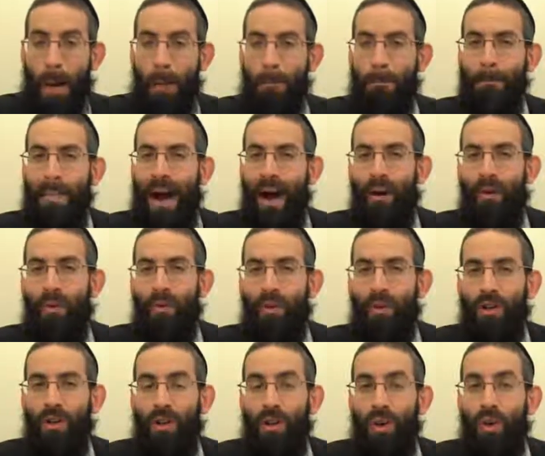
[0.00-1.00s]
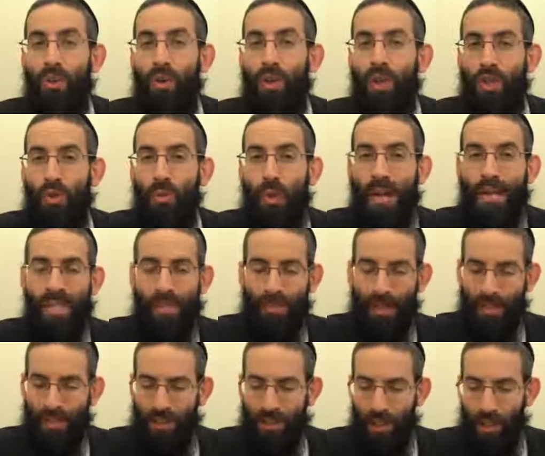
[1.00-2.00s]
Mao. Which way is he
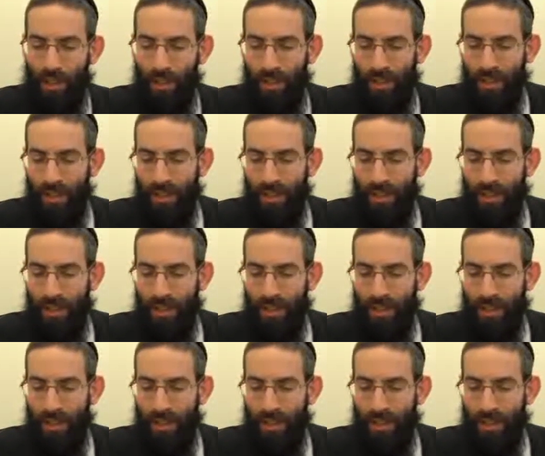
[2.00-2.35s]
meant to go?